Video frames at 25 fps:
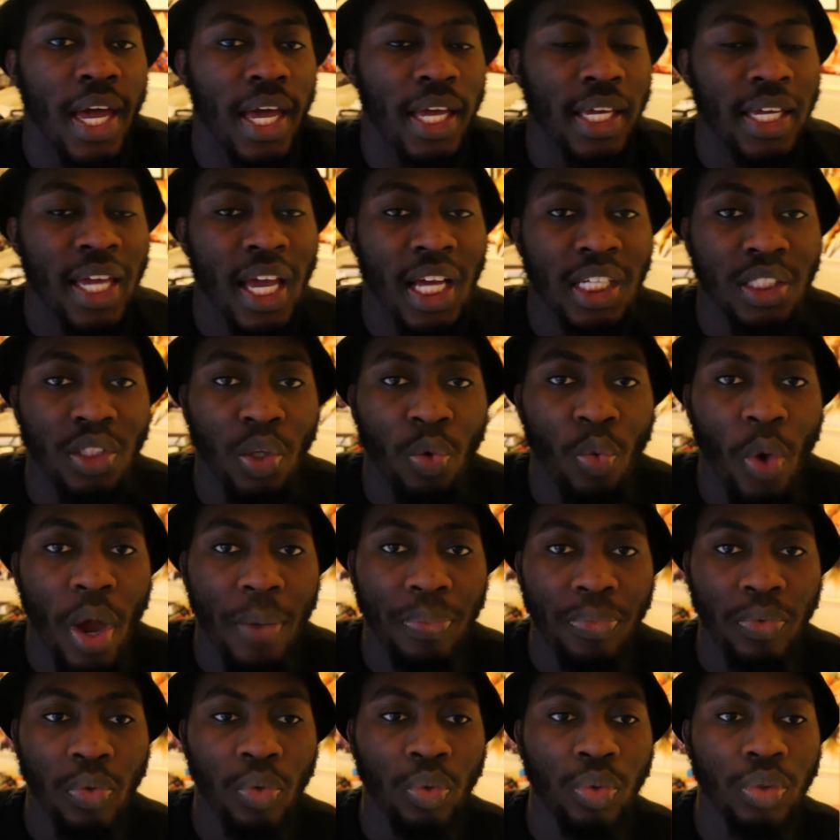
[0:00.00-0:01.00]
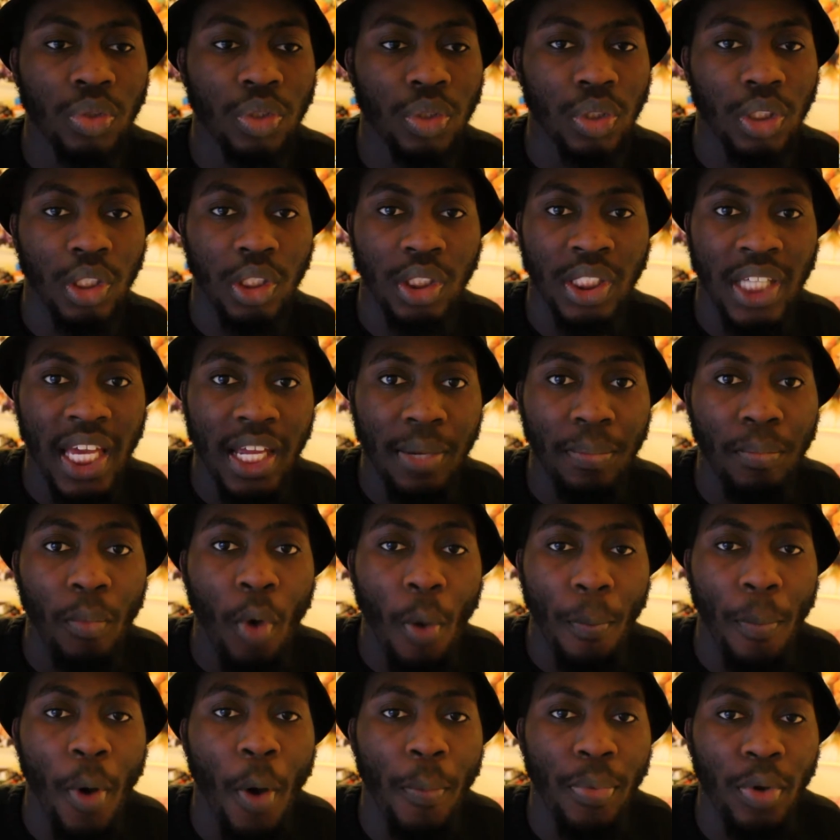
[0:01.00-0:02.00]
Yes, and webtoons is getting
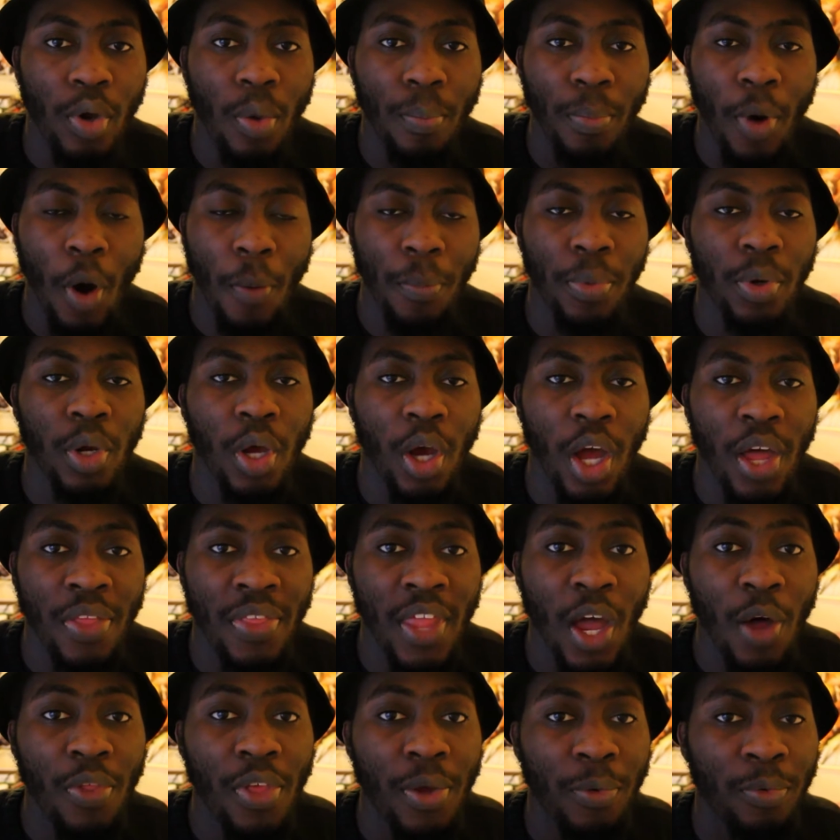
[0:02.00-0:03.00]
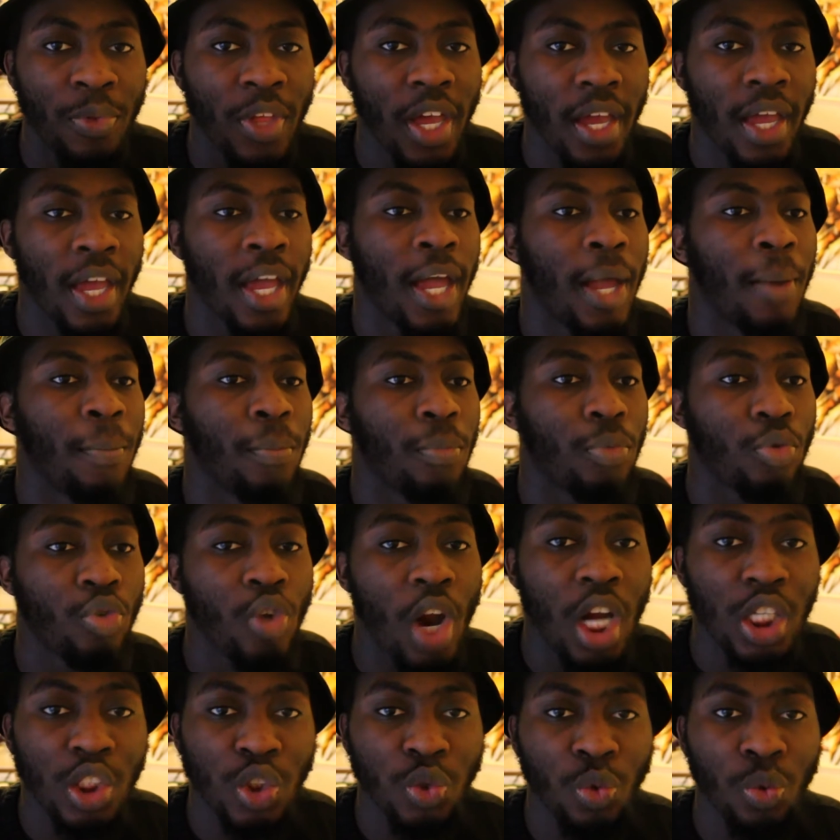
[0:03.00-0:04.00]
more popular, and now there's
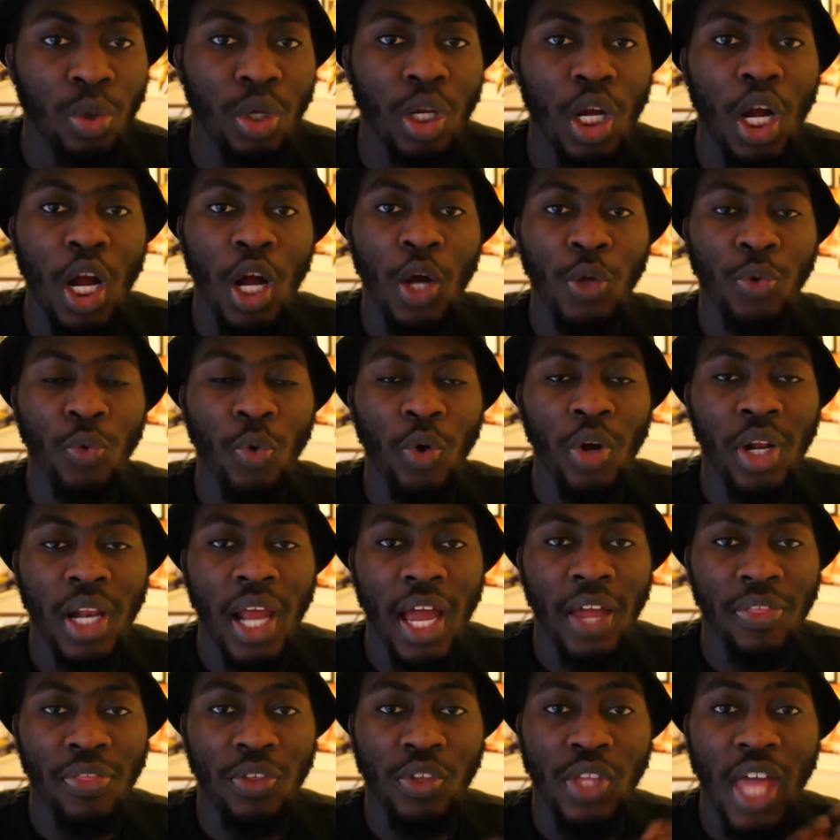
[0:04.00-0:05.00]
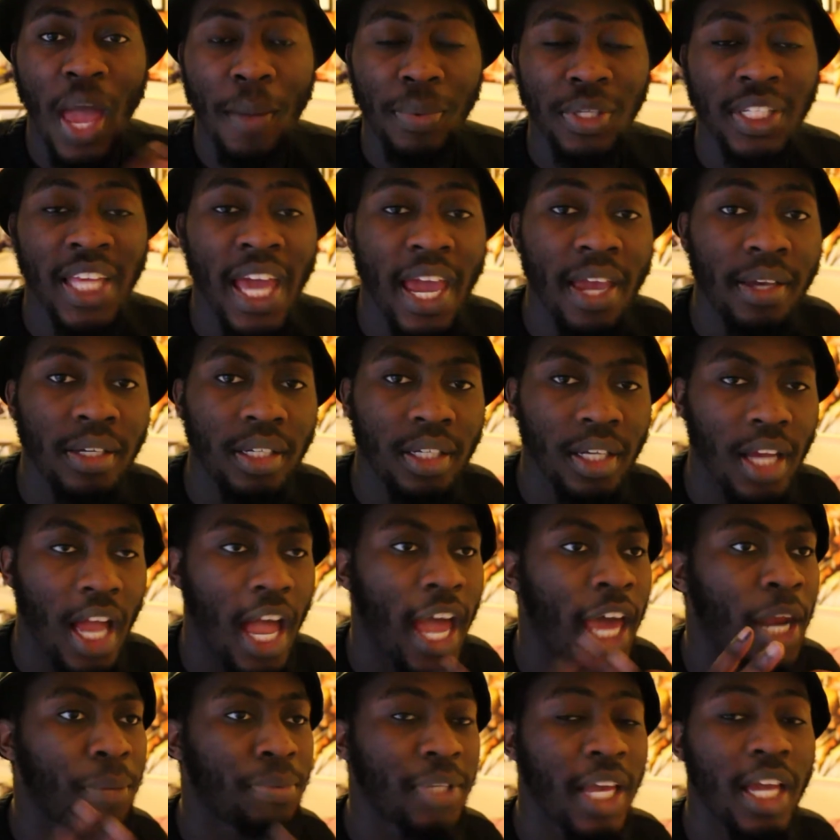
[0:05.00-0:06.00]
Crunchyroll doing like this
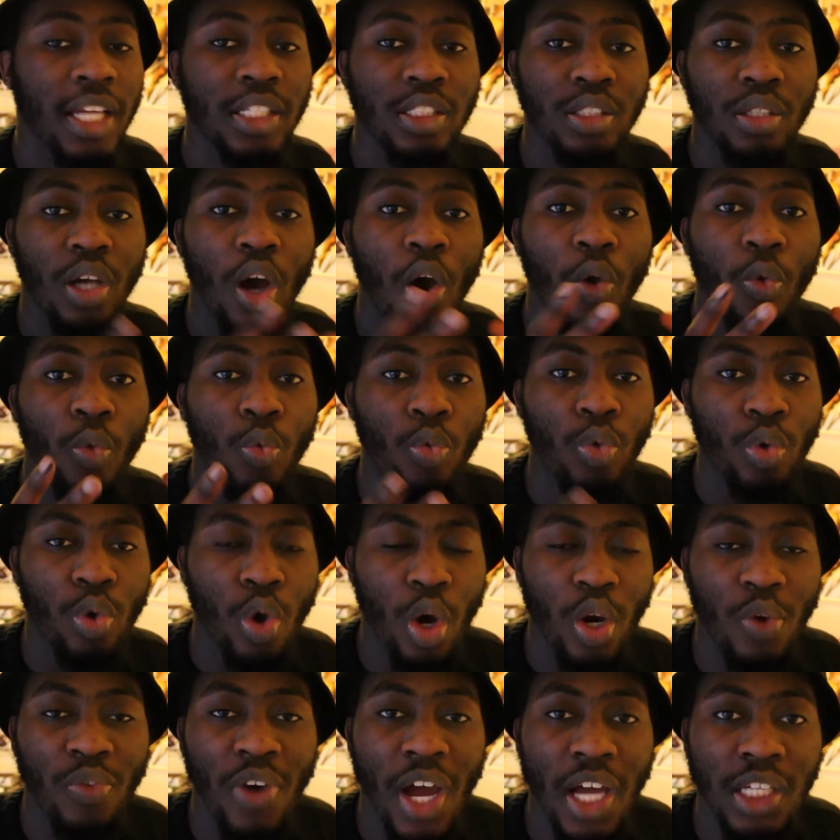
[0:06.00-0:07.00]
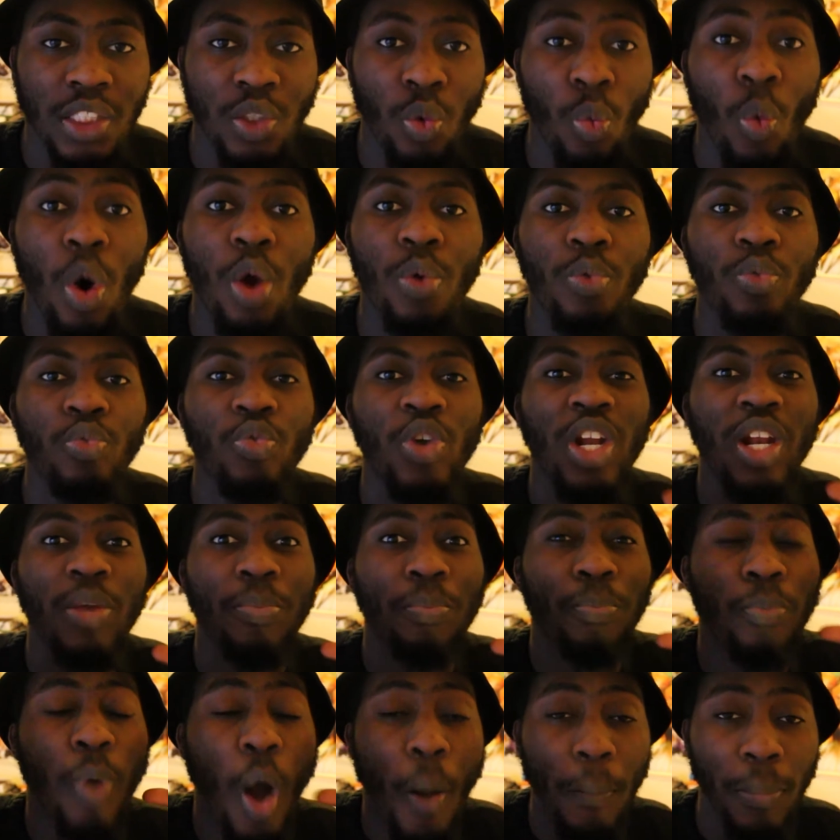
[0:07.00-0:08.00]
adaptation of God of High School, one really
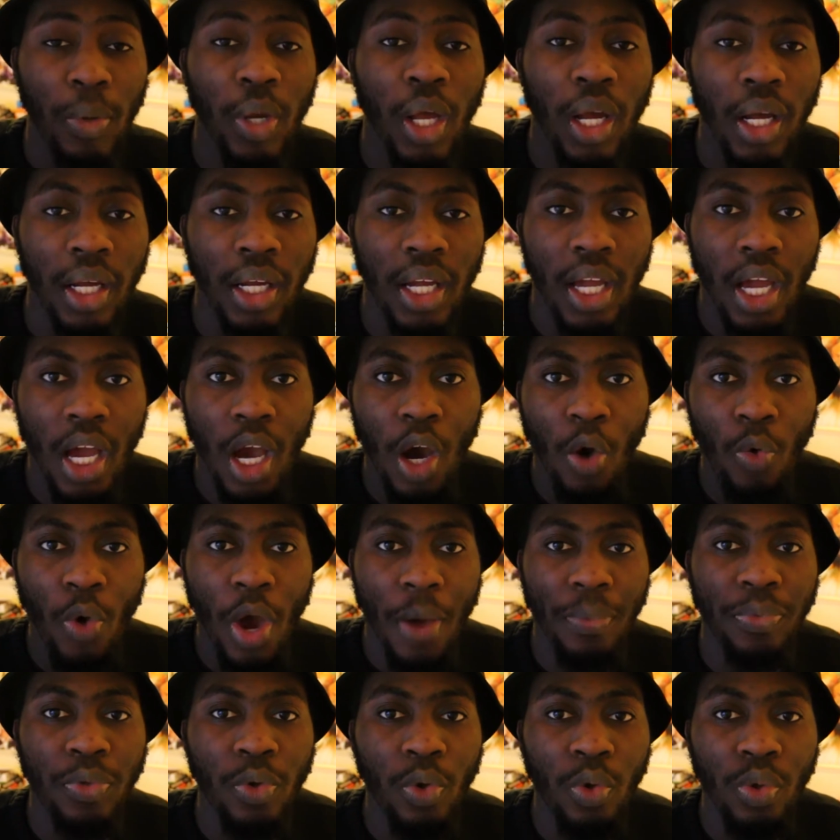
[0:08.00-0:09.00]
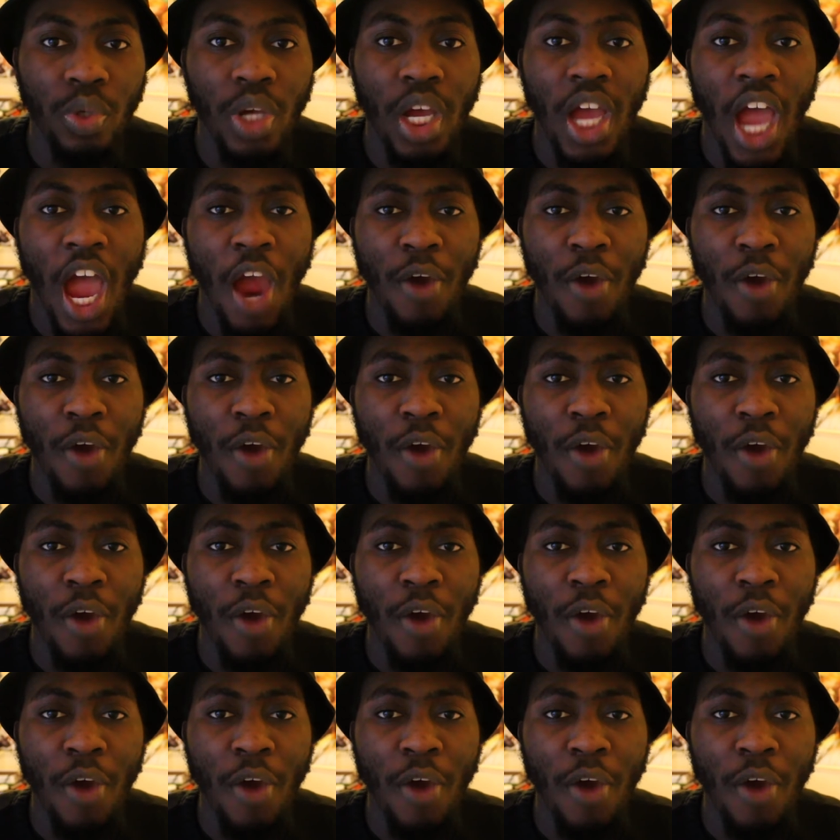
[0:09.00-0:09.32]
popular webtoon.